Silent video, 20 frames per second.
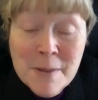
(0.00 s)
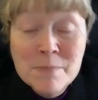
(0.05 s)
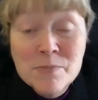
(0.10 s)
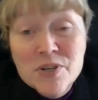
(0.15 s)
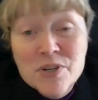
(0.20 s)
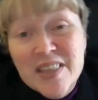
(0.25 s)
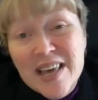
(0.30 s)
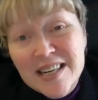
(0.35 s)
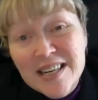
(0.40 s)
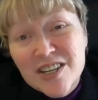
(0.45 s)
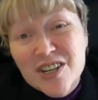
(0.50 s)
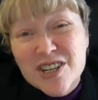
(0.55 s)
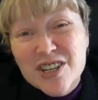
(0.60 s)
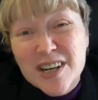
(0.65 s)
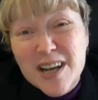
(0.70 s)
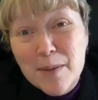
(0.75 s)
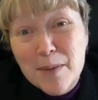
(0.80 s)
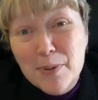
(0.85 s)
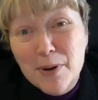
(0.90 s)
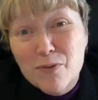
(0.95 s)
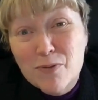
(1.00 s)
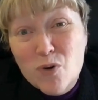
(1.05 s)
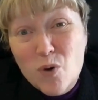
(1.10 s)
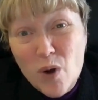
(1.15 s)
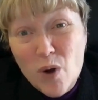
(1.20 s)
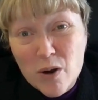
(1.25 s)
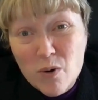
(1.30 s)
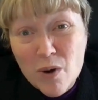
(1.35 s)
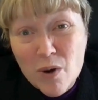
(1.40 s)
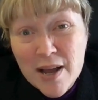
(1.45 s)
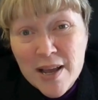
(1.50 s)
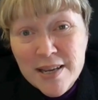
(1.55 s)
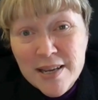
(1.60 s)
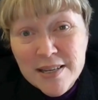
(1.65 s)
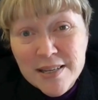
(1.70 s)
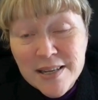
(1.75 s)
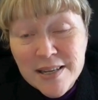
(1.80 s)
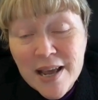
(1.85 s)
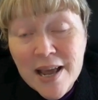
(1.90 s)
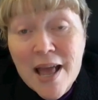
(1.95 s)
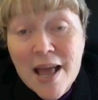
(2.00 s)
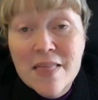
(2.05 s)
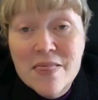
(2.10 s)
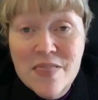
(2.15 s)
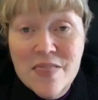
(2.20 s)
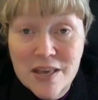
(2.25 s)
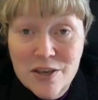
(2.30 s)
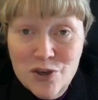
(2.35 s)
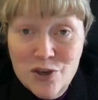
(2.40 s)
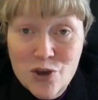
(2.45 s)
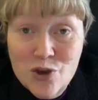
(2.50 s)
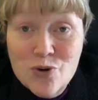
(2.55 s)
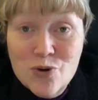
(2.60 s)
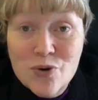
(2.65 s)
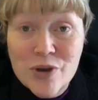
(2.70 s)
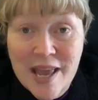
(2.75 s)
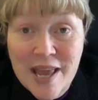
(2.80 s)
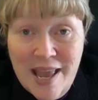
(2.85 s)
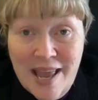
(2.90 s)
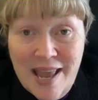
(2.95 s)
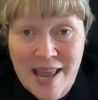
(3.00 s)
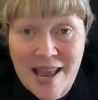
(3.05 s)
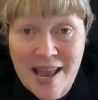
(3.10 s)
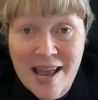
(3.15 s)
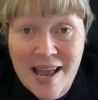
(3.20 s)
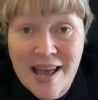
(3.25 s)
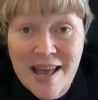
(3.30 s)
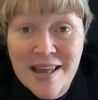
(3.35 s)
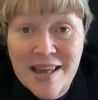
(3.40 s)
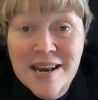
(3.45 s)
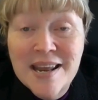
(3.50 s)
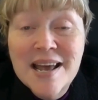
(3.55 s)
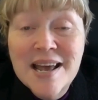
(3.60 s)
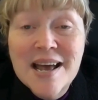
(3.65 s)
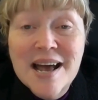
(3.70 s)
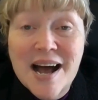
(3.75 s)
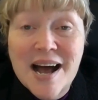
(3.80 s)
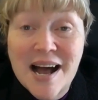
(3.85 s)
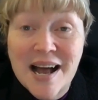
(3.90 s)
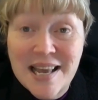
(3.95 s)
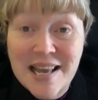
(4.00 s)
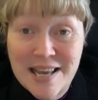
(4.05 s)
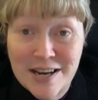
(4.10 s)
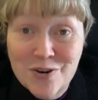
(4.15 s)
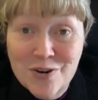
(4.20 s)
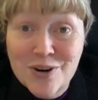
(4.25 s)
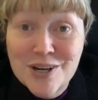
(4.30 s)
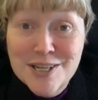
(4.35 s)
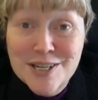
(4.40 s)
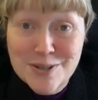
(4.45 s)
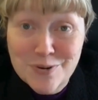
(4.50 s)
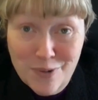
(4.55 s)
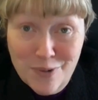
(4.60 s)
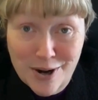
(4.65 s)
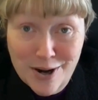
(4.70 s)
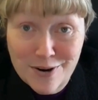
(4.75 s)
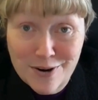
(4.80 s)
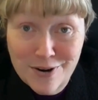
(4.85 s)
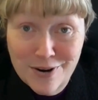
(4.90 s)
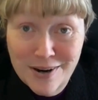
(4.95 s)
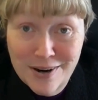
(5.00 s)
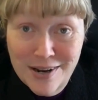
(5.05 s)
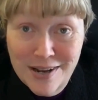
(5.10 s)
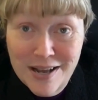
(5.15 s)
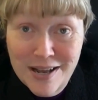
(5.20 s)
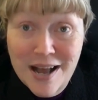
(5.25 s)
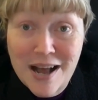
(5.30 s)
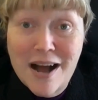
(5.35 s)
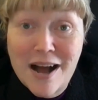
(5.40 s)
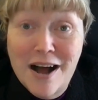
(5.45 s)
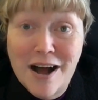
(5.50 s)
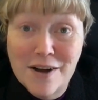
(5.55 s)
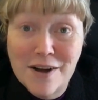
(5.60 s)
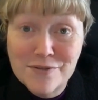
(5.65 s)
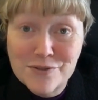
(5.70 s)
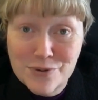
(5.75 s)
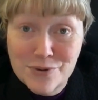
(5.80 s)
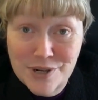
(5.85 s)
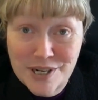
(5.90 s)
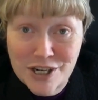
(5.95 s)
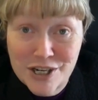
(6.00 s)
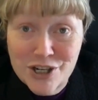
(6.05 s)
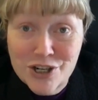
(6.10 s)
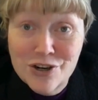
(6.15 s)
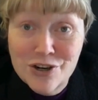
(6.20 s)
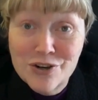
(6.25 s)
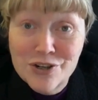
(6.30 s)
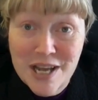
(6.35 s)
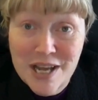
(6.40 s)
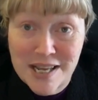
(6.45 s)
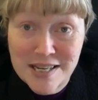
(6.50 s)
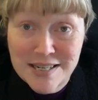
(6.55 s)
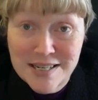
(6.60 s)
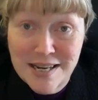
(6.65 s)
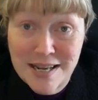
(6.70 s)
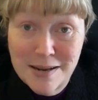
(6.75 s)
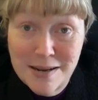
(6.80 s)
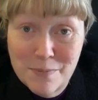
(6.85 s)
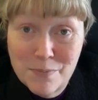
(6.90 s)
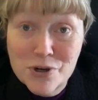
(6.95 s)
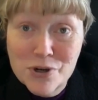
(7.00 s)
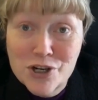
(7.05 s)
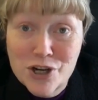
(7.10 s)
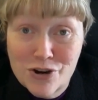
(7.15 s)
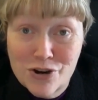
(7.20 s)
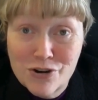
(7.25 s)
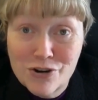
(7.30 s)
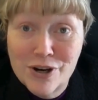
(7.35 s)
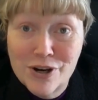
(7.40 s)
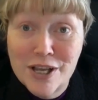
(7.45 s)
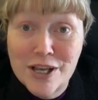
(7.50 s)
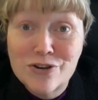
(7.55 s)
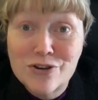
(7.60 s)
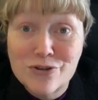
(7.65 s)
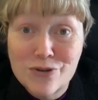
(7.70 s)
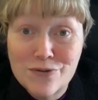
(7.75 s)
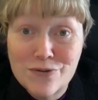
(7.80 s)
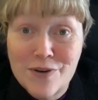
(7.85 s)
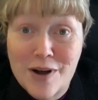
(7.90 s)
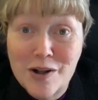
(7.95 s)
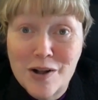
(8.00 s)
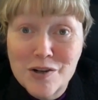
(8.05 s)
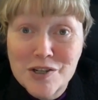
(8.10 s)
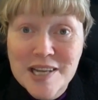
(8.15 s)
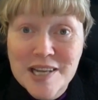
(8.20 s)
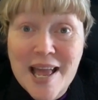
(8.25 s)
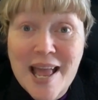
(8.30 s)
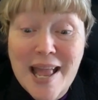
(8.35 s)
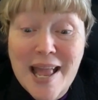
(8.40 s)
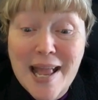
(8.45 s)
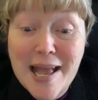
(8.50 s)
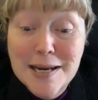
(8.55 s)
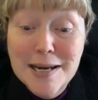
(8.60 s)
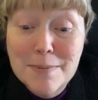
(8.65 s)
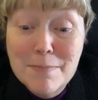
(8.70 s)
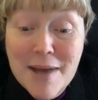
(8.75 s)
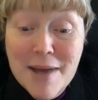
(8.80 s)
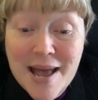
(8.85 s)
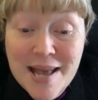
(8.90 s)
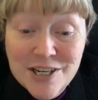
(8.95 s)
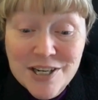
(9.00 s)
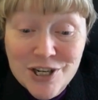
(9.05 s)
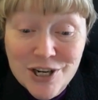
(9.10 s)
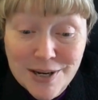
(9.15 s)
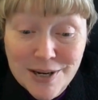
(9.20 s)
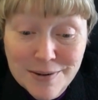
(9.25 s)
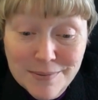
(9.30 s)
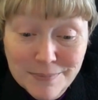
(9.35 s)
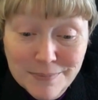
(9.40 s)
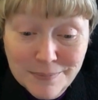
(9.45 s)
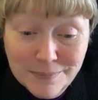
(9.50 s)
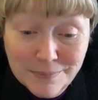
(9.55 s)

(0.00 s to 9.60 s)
So that's just a couple of quick ways that you can increase the rigor of traditional testing, particularly true, false, and matching.